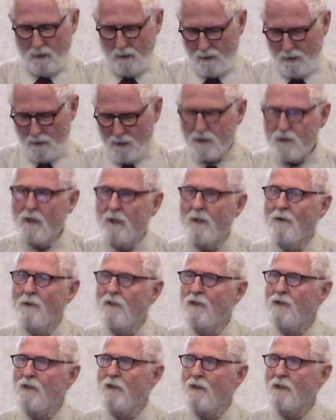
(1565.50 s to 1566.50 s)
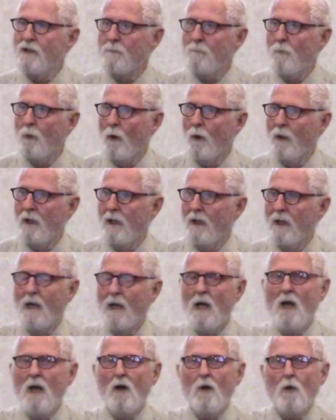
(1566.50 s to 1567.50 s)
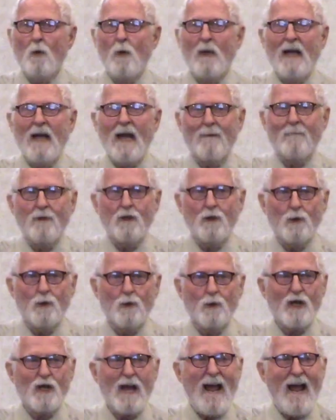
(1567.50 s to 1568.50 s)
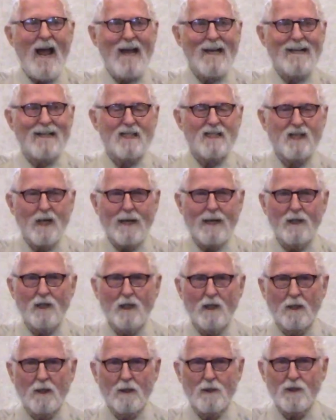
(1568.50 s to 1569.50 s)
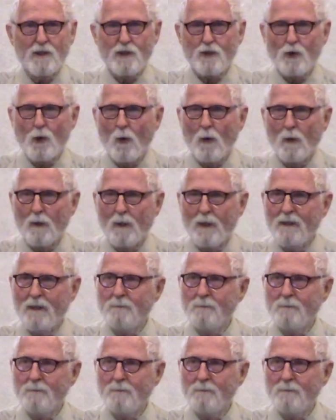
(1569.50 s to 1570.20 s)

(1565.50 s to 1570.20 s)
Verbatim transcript: since this morning we have used a secular story